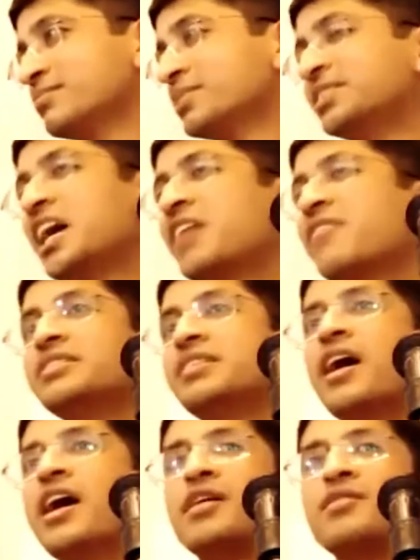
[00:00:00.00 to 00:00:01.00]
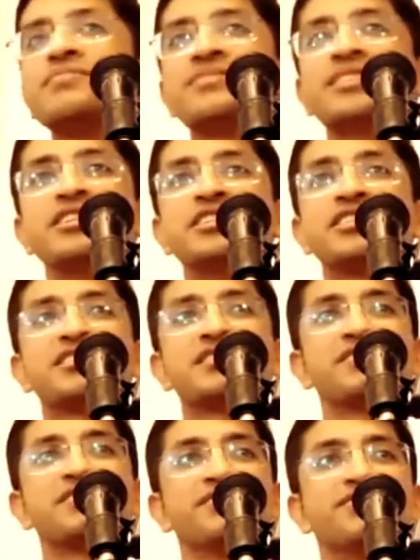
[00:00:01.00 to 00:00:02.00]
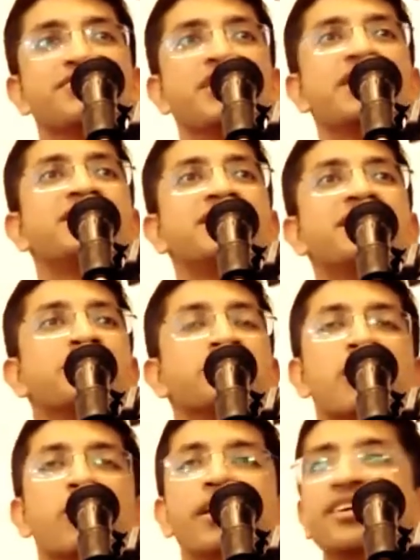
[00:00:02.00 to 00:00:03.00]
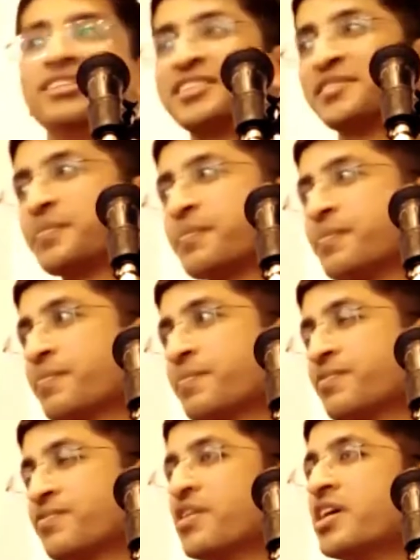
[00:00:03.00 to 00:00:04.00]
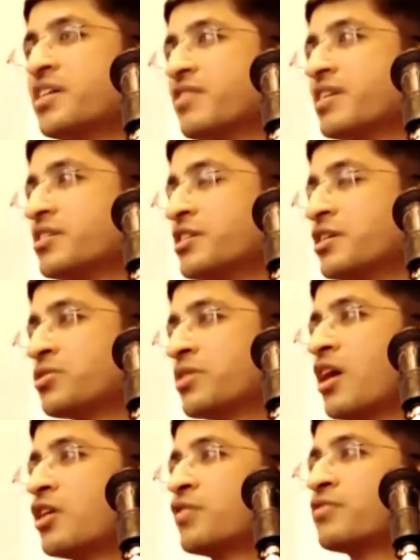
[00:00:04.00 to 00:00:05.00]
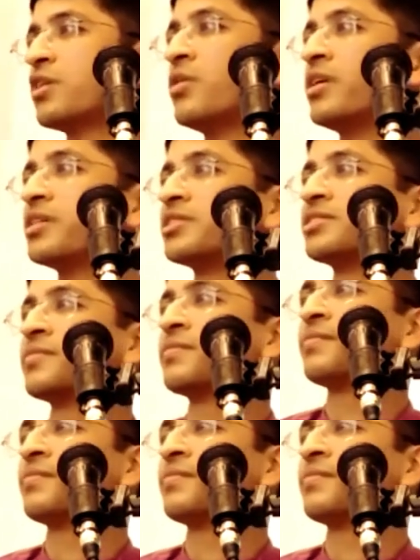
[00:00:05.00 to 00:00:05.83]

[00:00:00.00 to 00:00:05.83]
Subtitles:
Vrindavan Dham is very dear to Gaudiyas. Very, very dear to the heart of Gaudiyas.